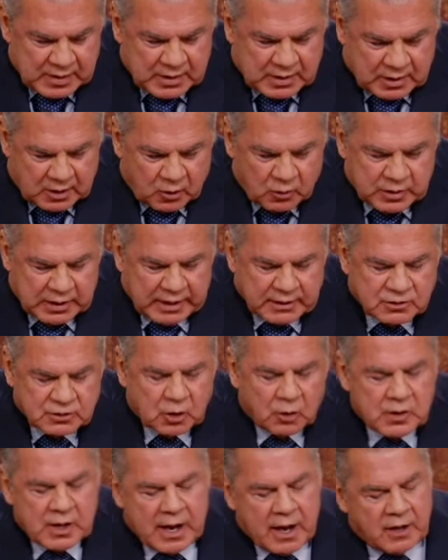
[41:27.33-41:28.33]
Okay,
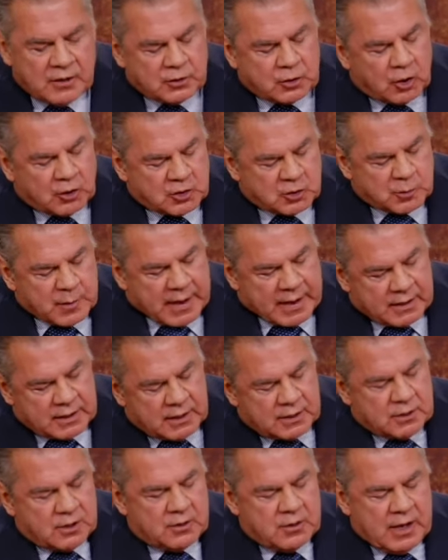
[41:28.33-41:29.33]
so now he turns back
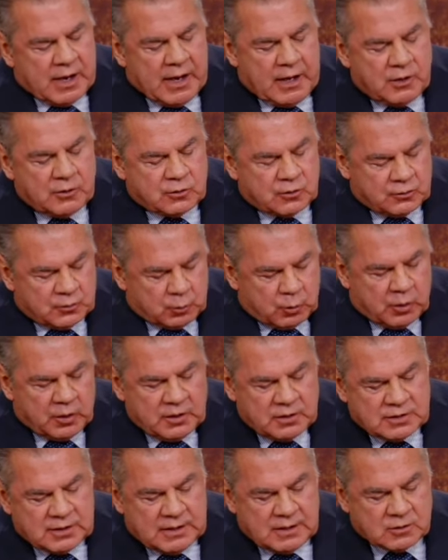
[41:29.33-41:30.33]
into the angels where he
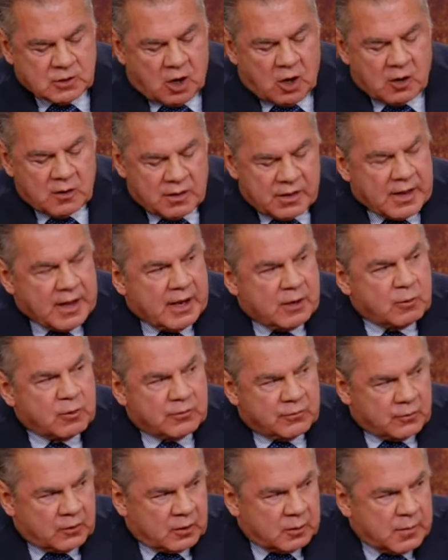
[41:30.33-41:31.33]
says, Are they,
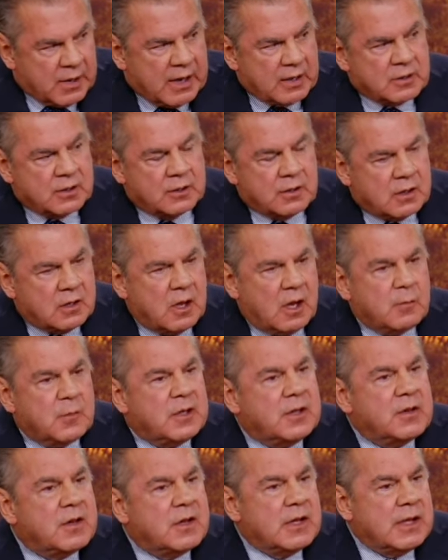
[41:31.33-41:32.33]
referring back to the
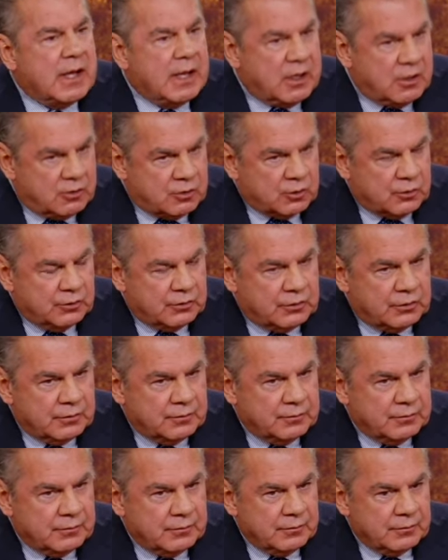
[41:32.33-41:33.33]
comment, the angels?
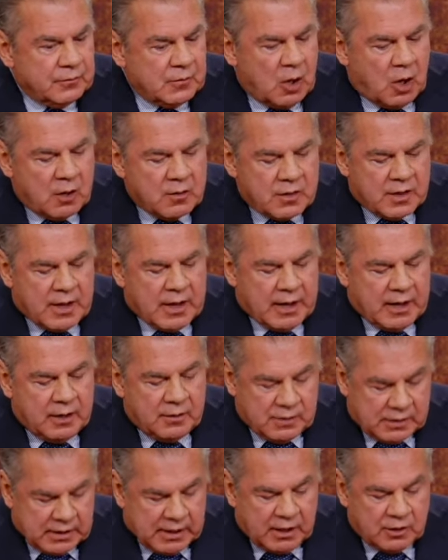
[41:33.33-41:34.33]
Are they,
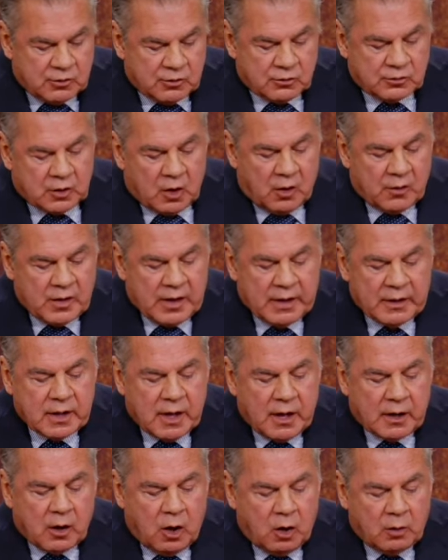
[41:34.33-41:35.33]
the angels, are they
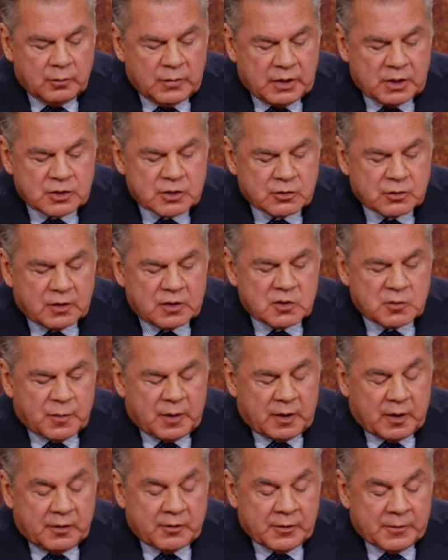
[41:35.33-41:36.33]
not all ministering
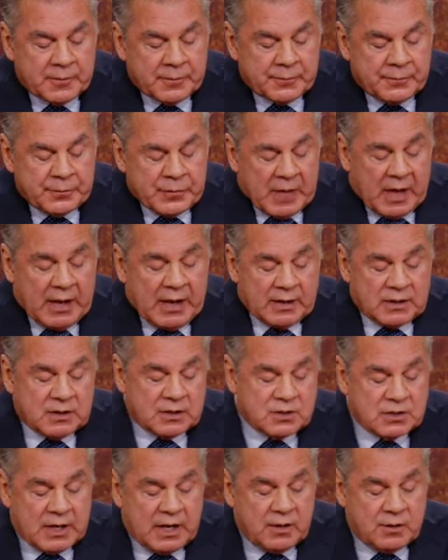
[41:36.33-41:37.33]
spirits? I like to
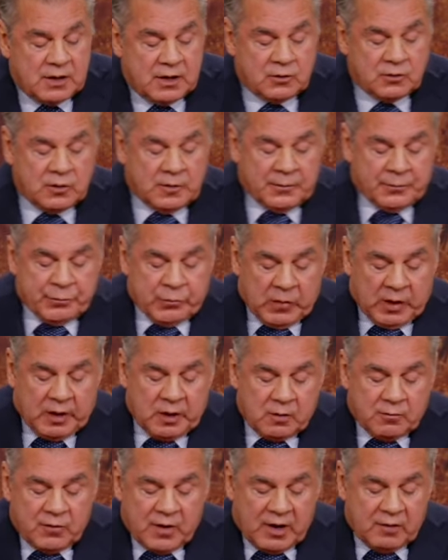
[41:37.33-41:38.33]
say this in
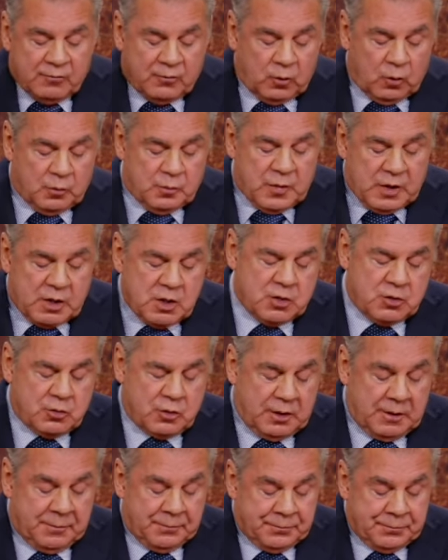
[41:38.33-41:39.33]
the fivefold
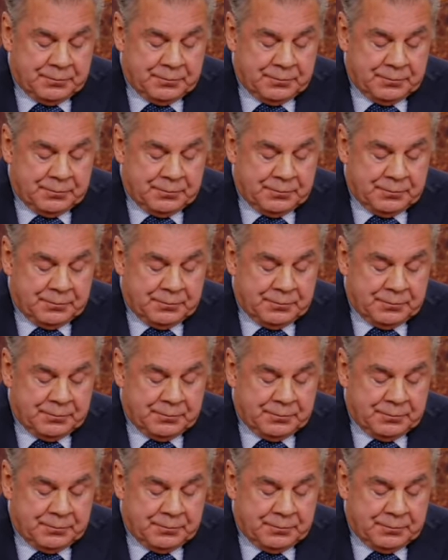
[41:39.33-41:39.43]
ministry.